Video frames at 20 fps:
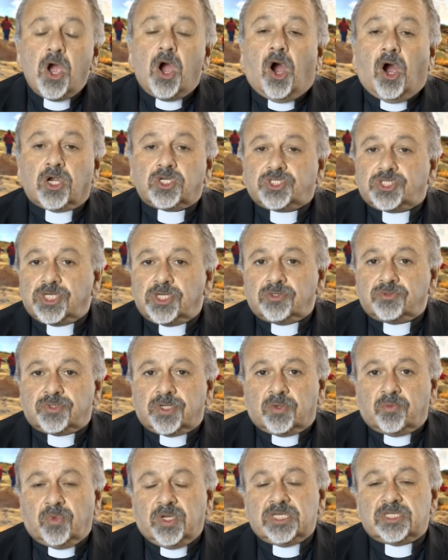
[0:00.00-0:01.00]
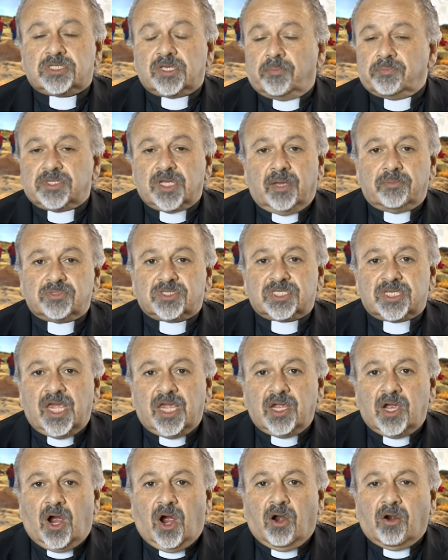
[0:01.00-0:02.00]
Our children, we sometimes
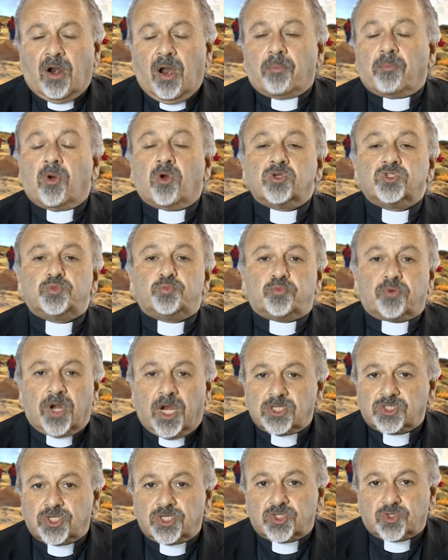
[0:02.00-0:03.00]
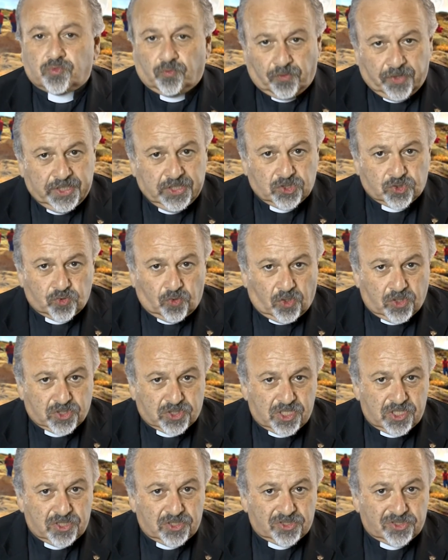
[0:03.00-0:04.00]
say, are our most precious
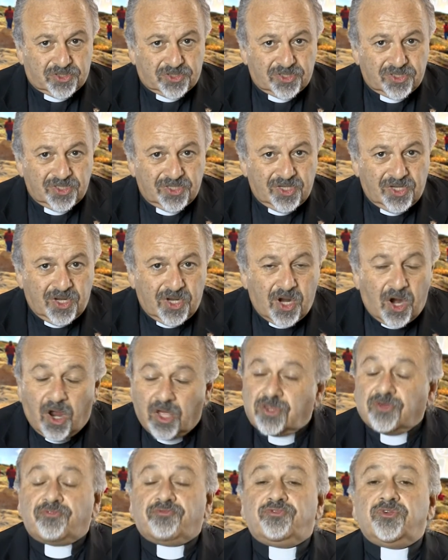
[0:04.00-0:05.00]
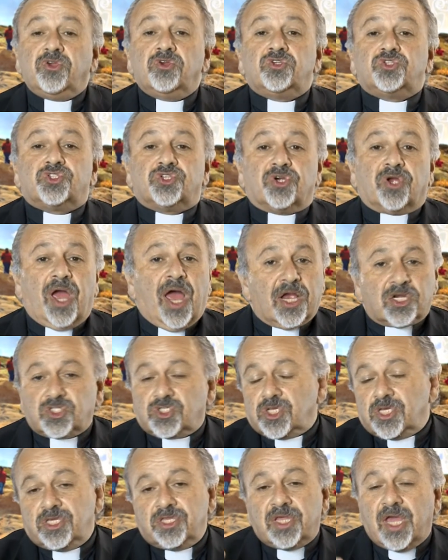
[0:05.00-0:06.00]
resources, are the future.
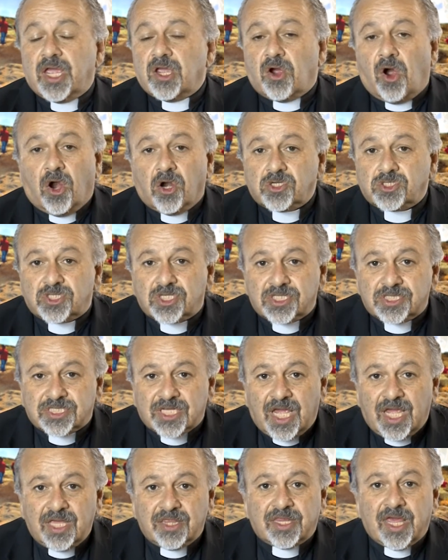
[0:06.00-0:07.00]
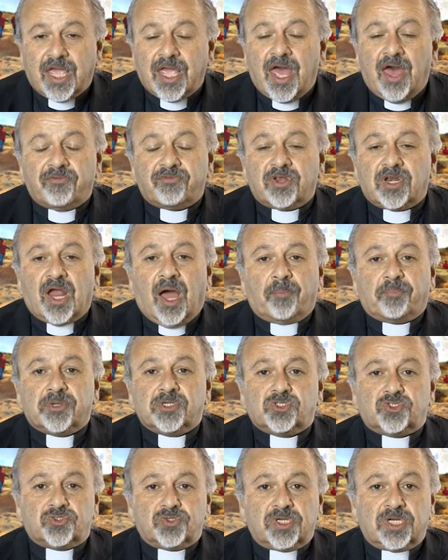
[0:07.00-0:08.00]
Actually, they are today. They have an
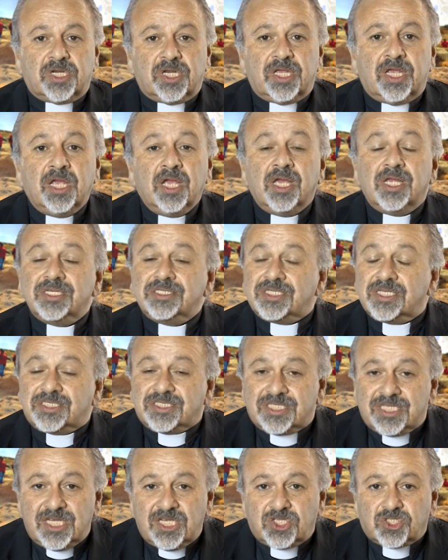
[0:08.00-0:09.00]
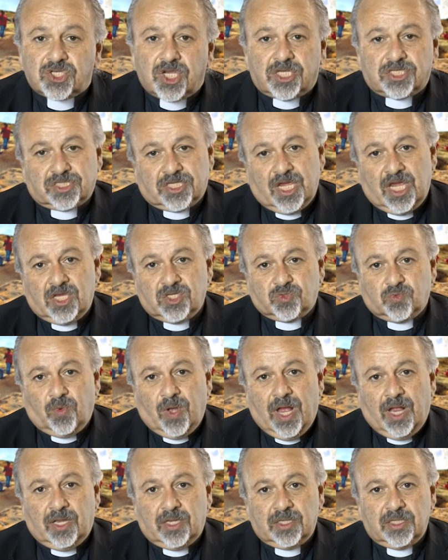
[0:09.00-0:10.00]
opportunity to teach us as
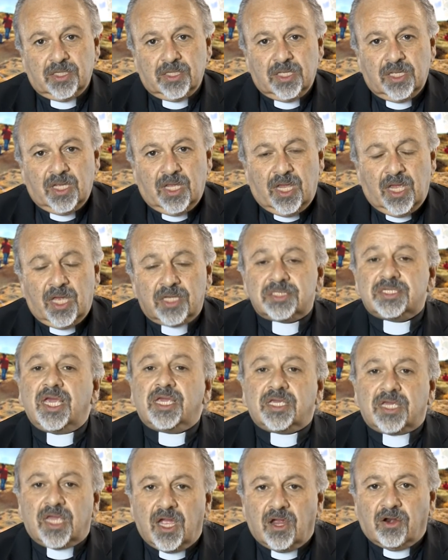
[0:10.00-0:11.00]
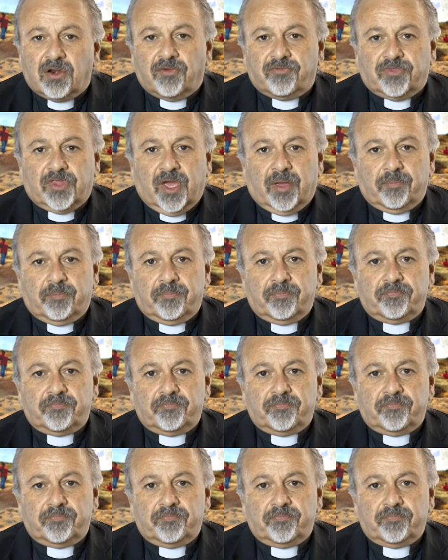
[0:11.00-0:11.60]
well and take care of them.